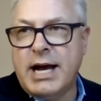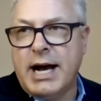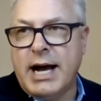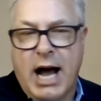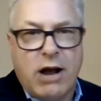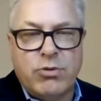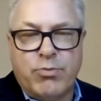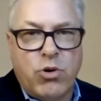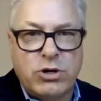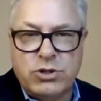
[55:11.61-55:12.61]
uh, I
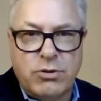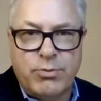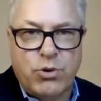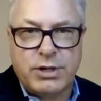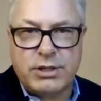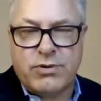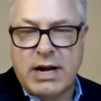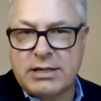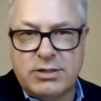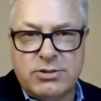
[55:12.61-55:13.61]
report to a board of
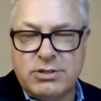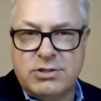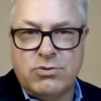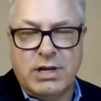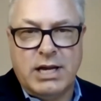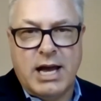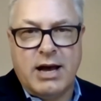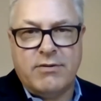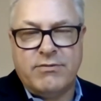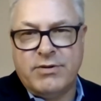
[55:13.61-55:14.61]
directors. We
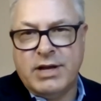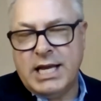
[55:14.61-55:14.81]
have